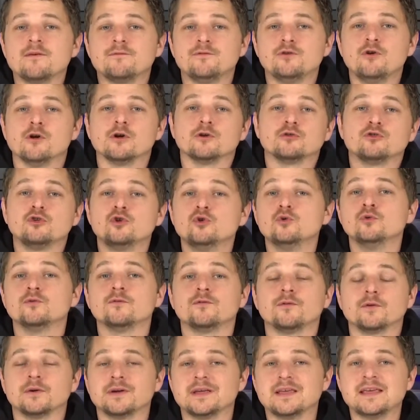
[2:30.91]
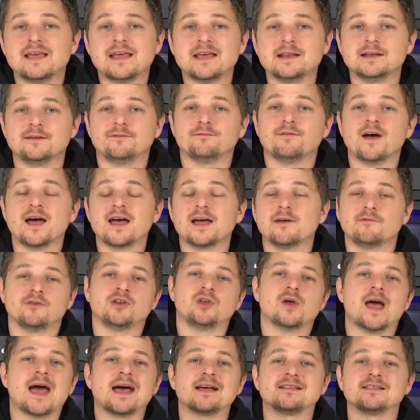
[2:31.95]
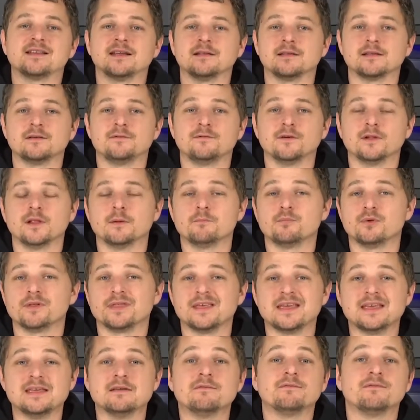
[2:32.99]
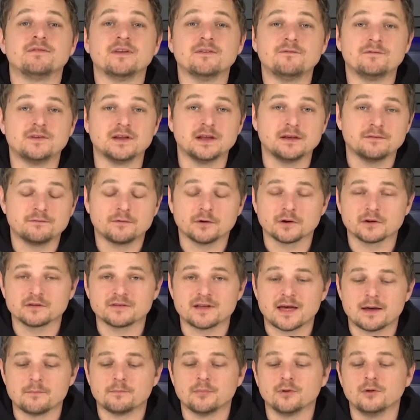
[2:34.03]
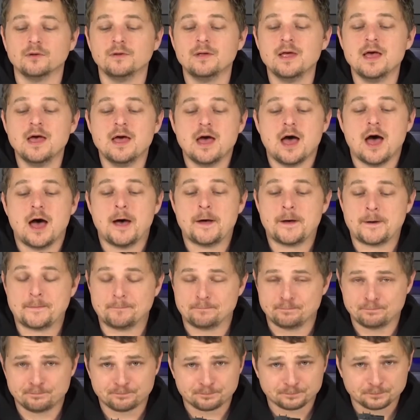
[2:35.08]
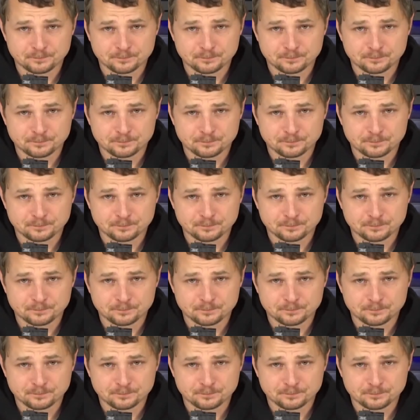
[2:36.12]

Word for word: if you're tuned for E85 and you accidentally fill up with E50, for example, um,